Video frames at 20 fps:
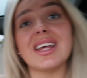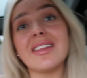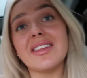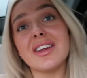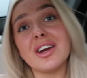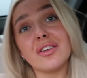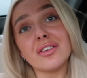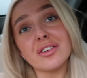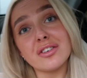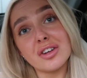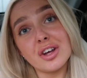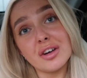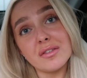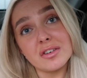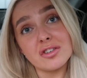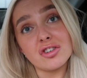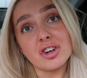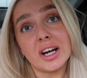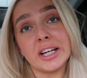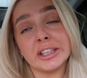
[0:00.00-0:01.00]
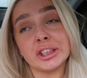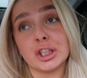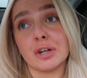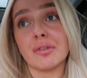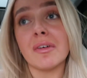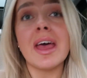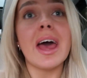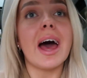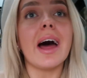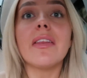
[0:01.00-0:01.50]
Yeah, they knocked the service charge
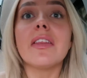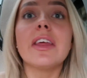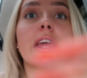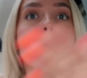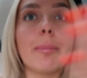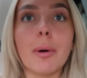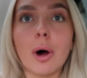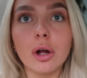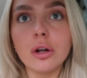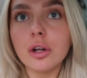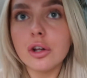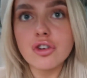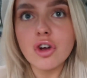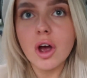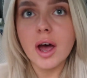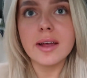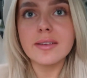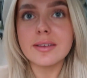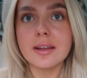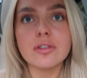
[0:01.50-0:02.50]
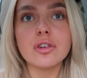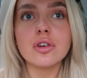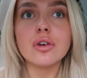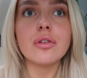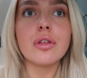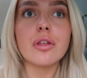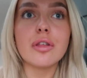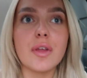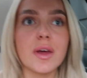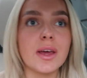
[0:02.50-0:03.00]
off. And they apologised. That's
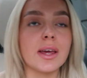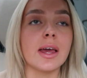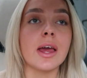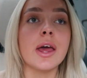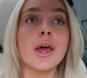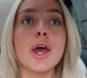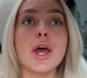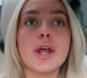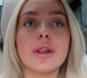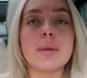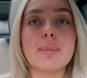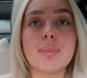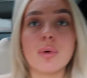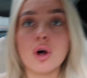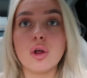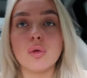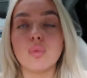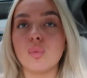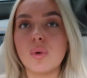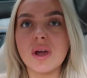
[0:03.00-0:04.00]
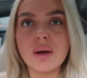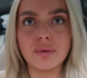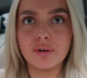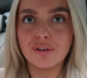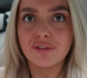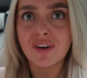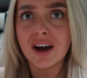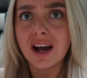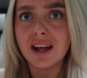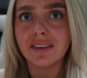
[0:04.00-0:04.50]
another thing. We were
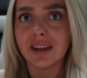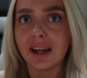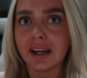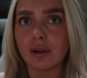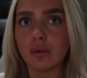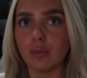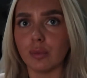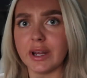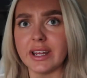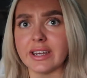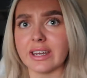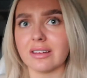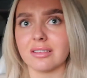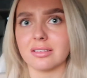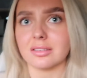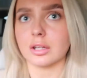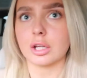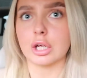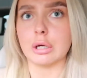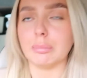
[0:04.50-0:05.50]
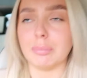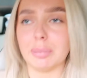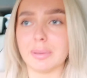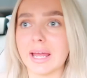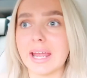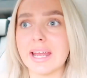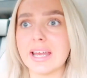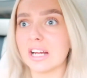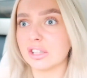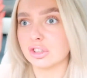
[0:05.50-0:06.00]
fine. Like, we didn't
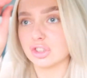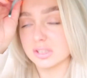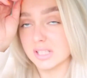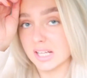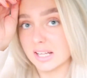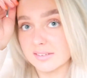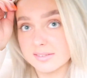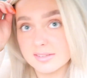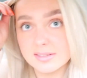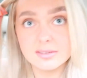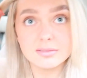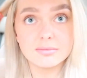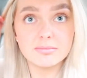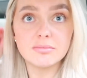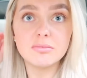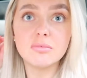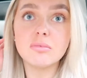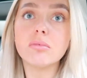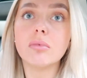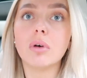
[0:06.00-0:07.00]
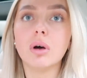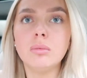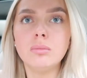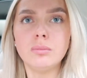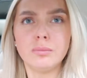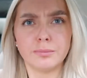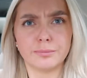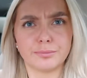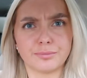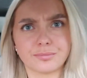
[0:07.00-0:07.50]
complain. I just asked,
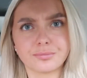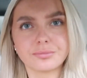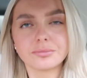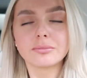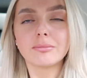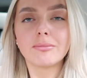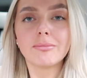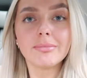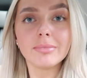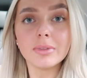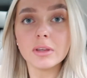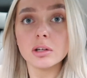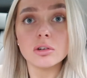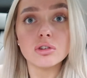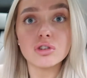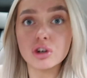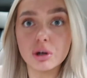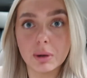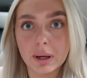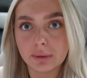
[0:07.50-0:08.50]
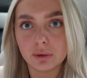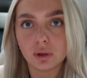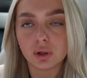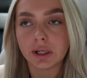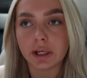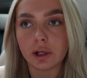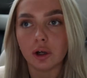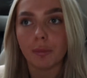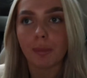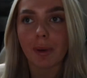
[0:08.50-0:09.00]
do you know how
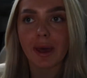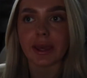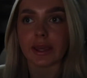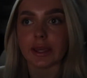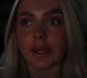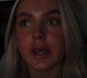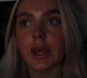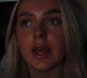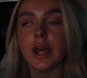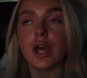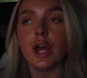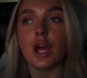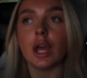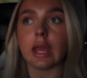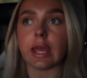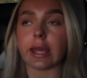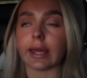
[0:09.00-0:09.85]
long it'll be?